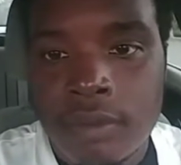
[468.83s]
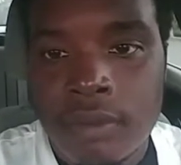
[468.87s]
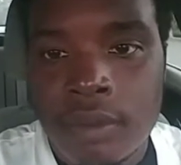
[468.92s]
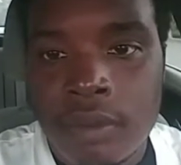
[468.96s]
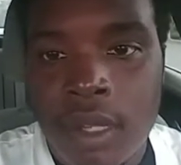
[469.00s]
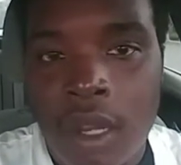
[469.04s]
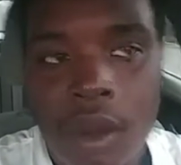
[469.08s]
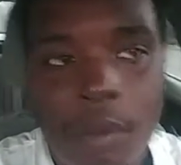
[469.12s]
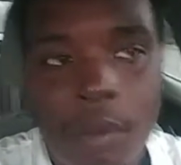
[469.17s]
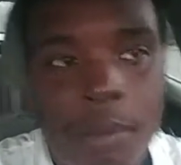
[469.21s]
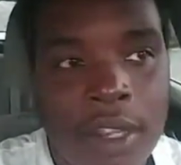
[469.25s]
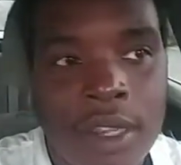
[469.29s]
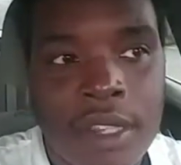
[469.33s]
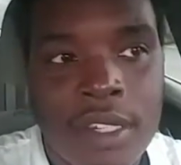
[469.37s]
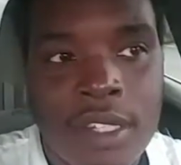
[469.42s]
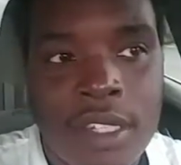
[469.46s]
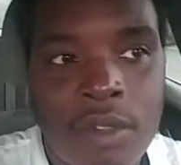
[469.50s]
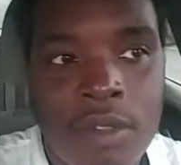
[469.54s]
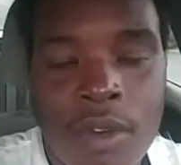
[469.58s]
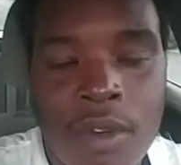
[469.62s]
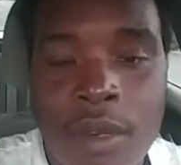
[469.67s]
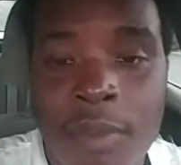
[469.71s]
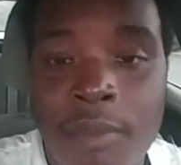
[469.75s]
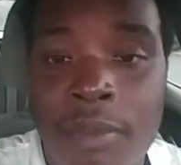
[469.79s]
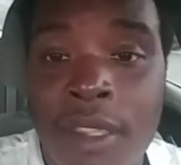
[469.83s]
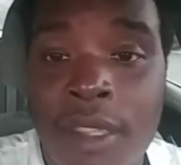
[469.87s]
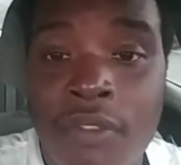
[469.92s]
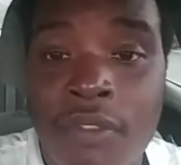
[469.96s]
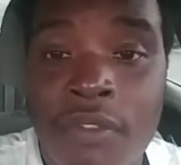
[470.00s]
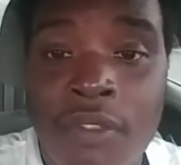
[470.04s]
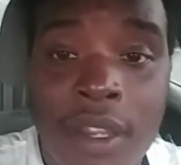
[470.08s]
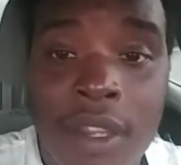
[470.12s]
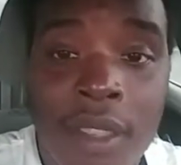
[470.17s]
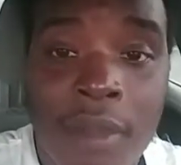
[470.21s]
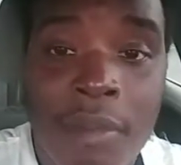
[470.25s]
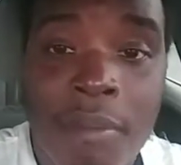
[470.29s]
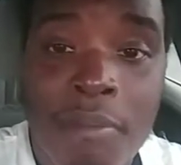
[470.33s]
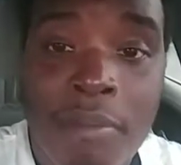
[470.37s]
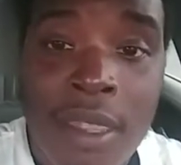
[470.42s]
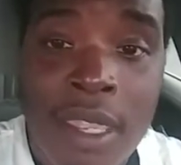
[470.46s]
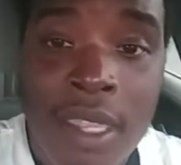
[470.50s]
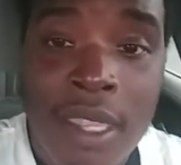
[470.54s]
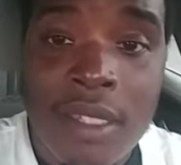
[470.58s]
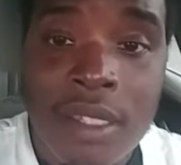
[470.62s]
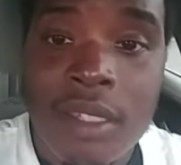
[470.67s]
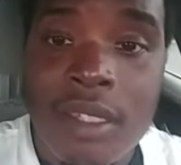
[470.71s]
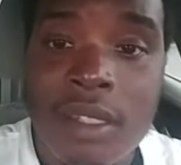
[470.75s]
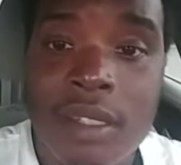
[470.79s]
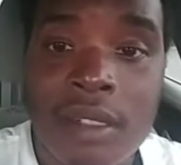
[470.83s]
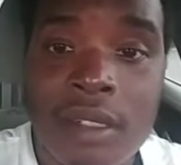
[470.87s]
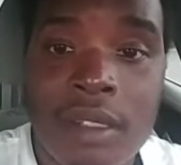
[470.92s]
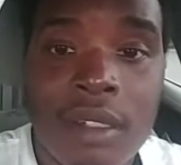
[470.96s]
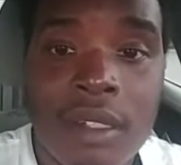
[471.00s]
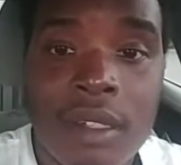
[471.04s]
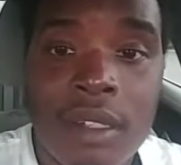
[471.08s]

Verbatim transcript: All because she wanna be a fucking bitch.